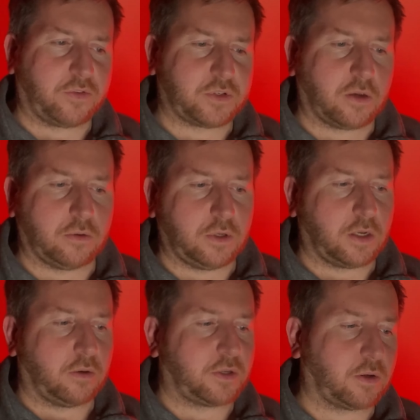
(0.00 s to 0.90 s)
So, you
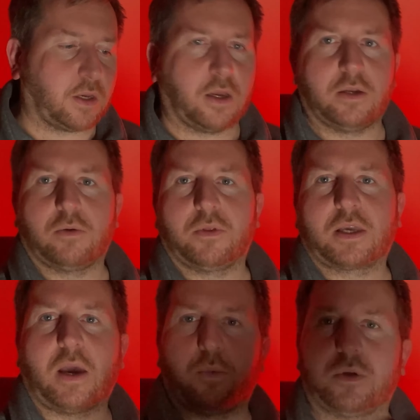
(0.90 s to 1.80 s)
know, I don't end up with a
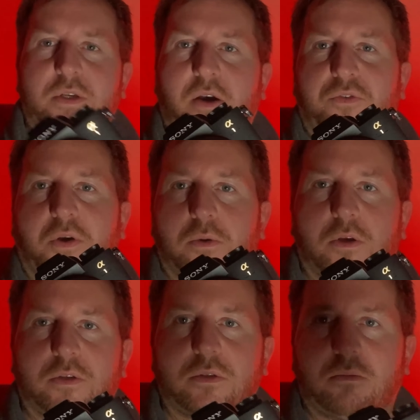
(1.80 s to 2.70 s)
camera that's out of
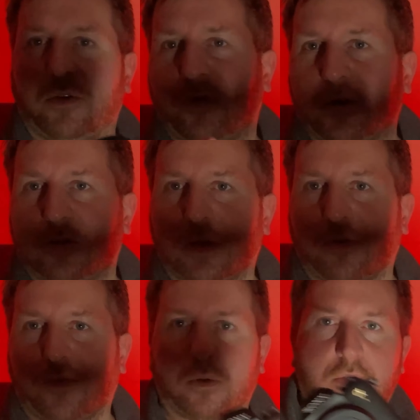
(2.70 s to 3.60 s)
focus and my face is out
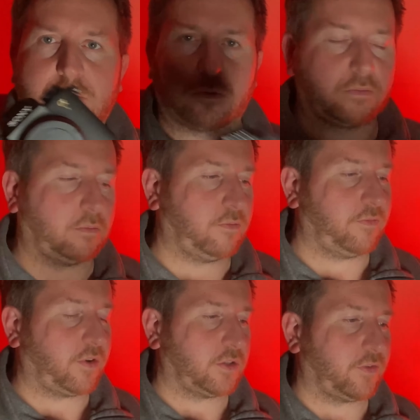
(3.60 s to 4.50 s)
of focus, or
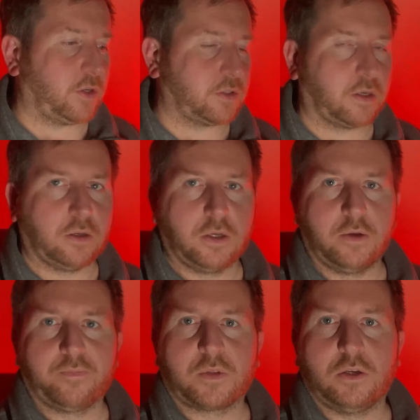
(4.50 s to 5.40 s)
vice versa.
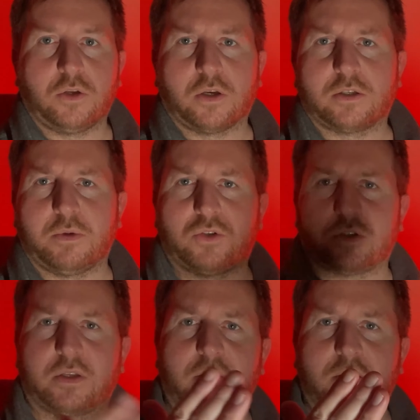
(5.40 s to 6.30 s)
You do get some
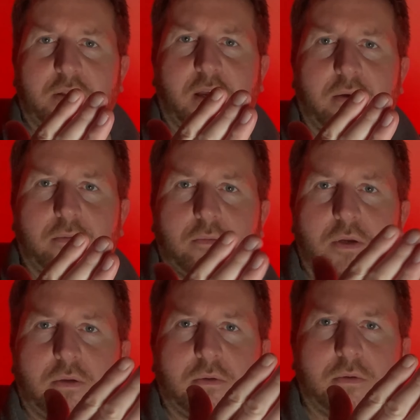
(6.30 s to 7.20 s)
interesting things like that
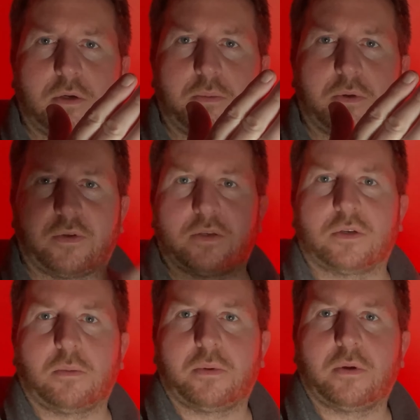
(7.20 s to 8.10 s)
when I put things
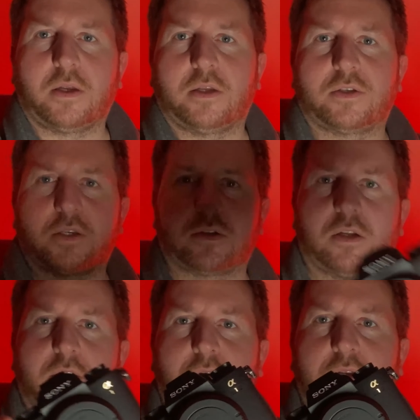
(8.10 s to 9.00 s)
up. It takes the
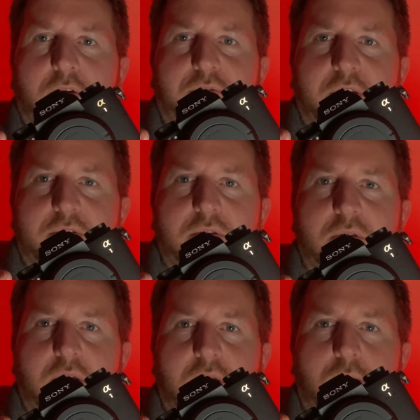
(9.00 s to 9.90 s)
light reading of this.
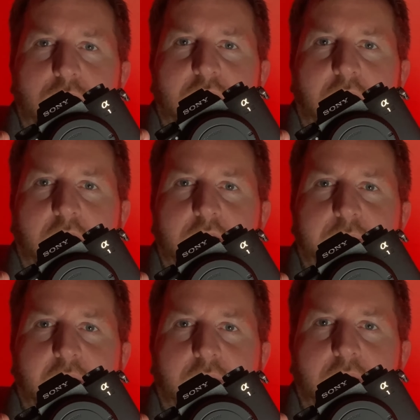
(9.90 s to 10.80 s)
Watch the light in the
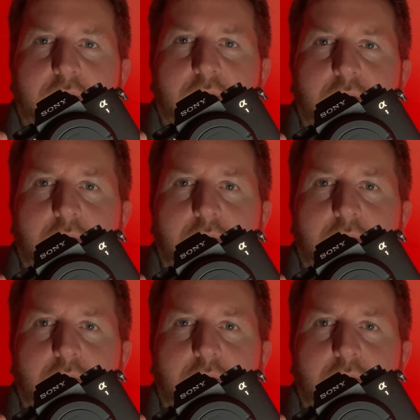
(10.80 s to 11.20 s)
background.